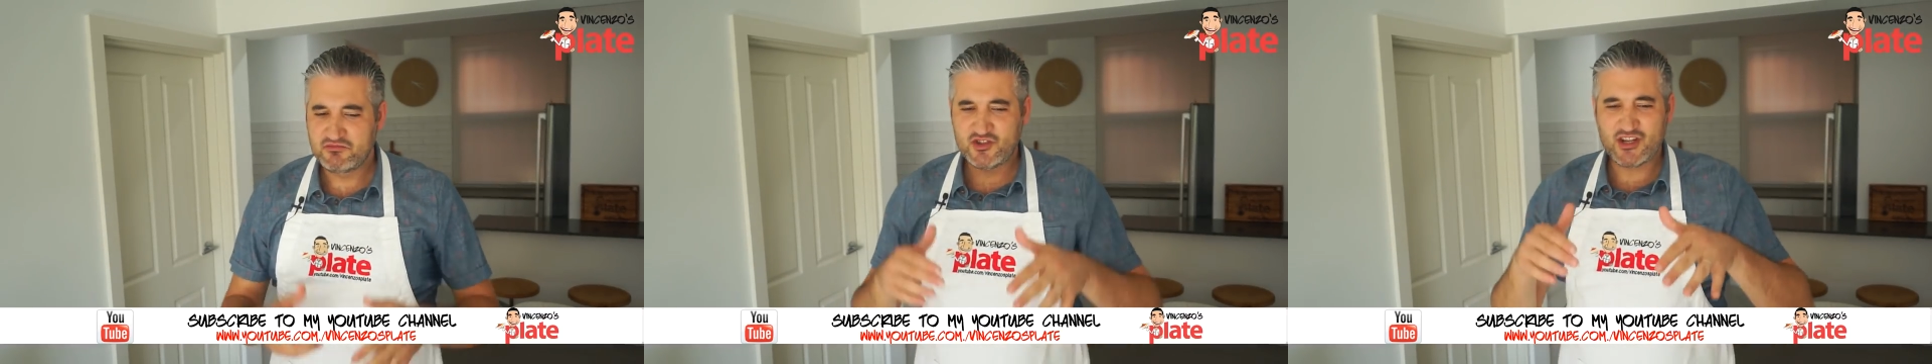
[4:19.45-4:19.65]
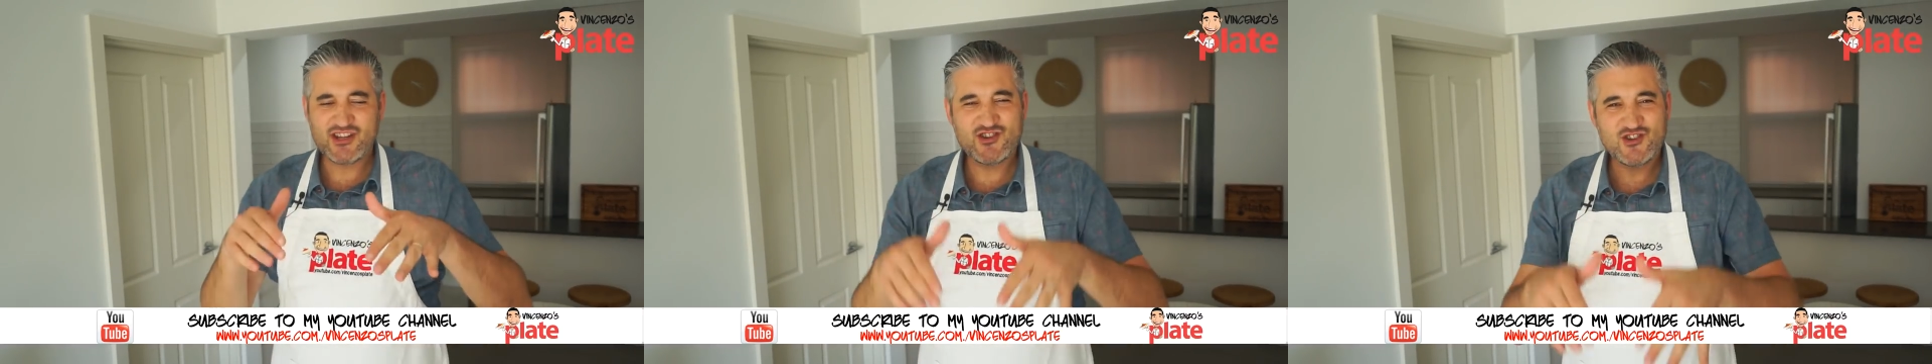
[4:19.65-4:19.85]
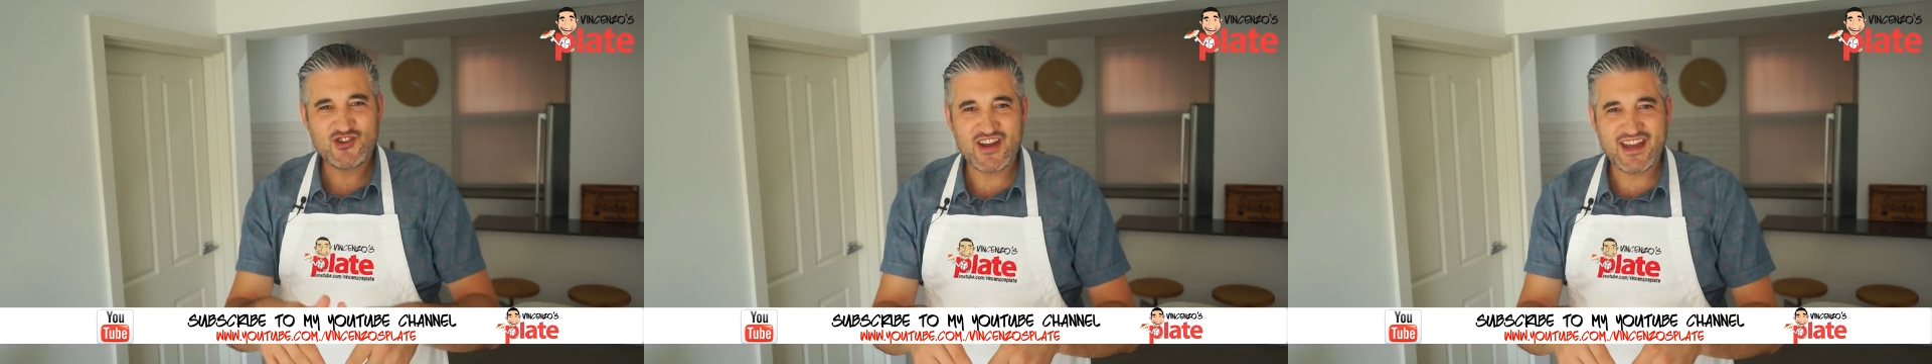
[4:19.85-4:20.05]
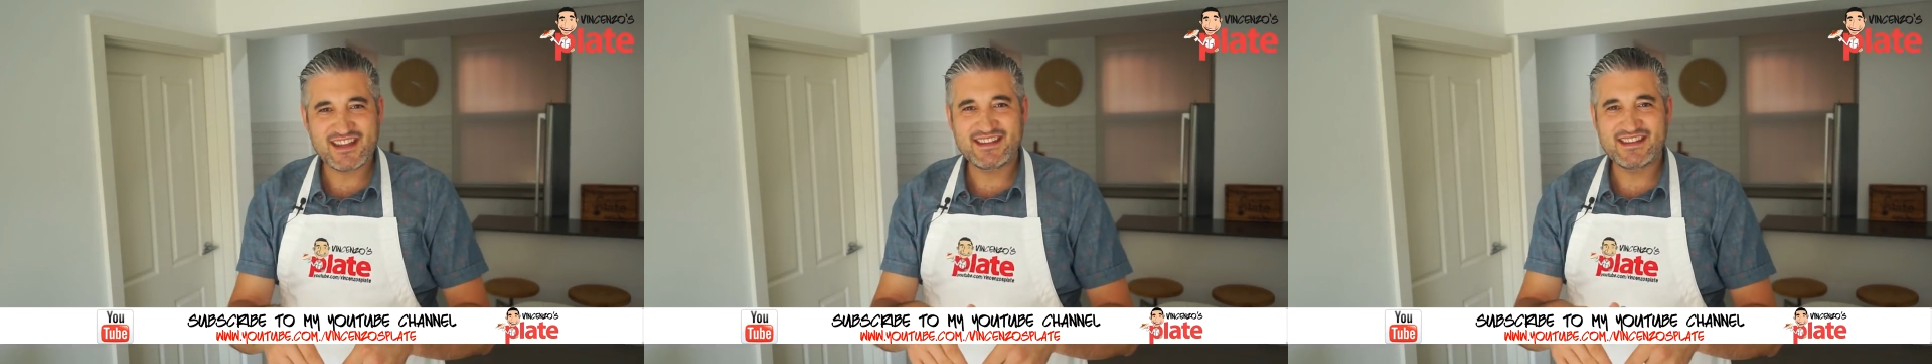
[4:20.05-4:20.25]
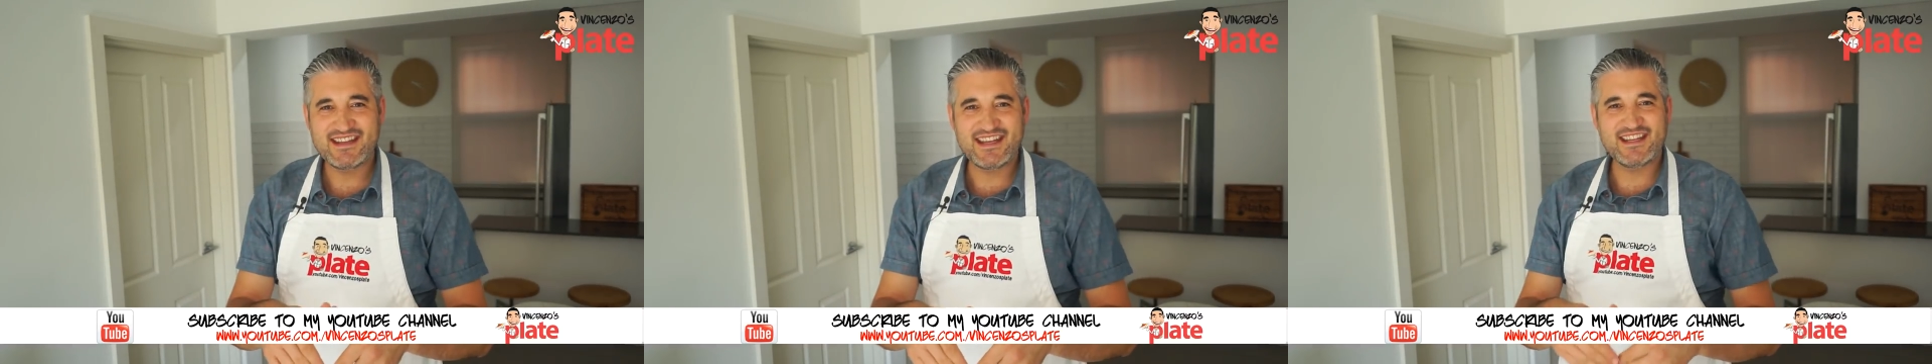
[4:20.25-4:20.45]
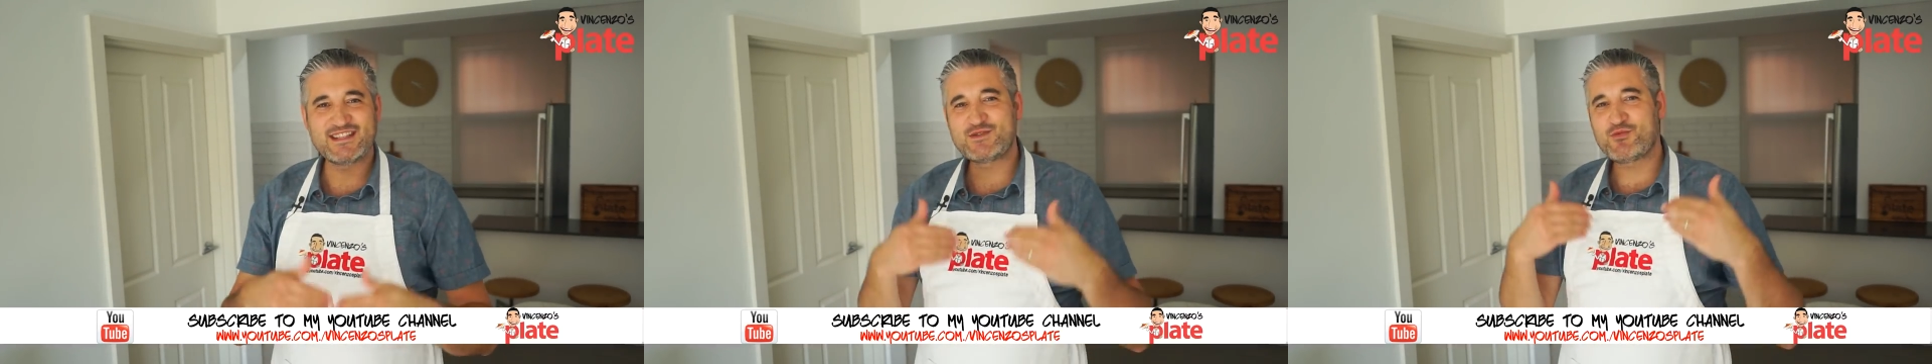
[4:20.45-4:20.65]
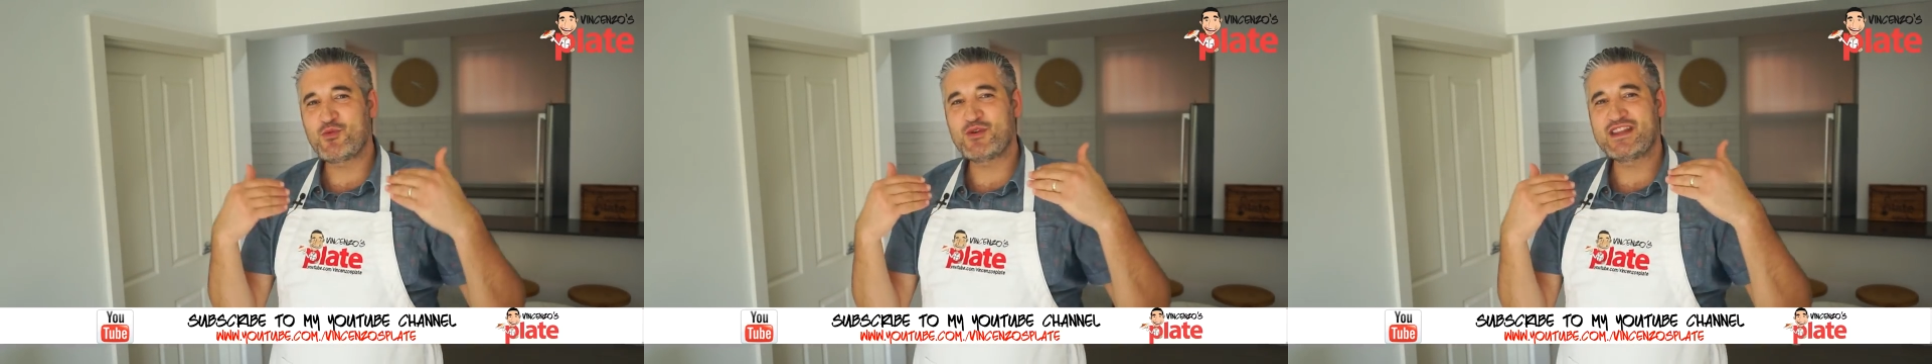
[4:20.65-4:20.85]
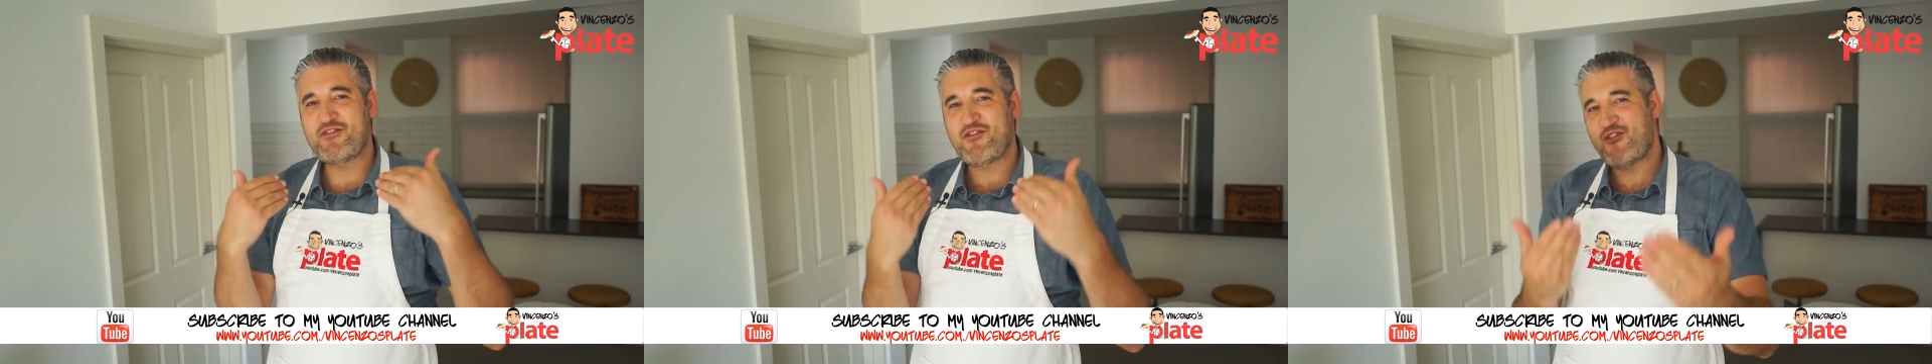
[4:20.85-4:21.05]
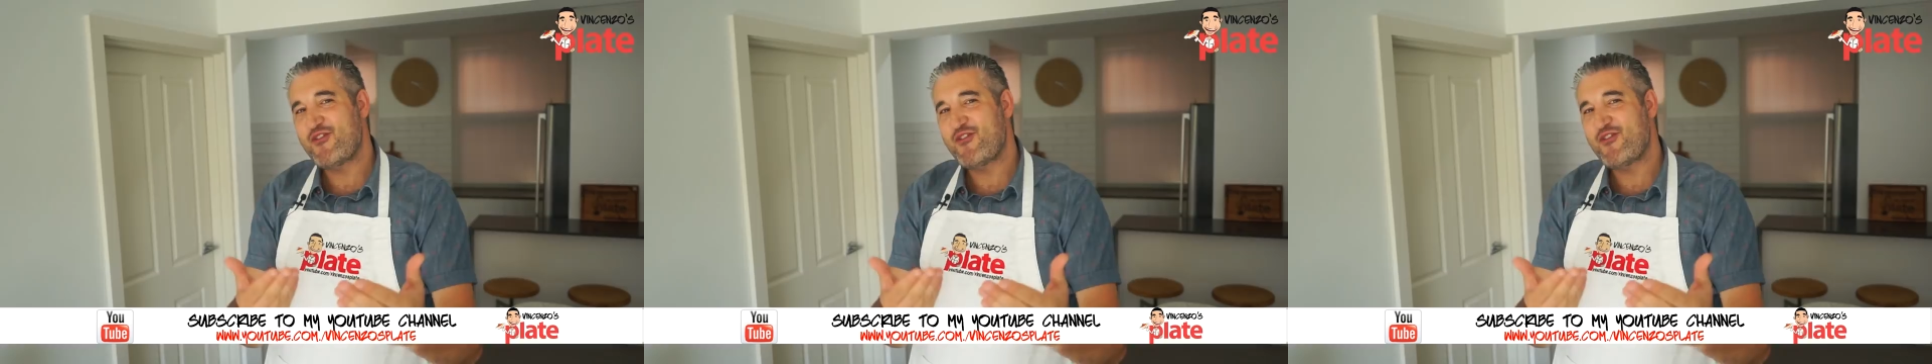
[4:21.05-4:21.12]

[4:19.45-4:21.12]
Just share this with the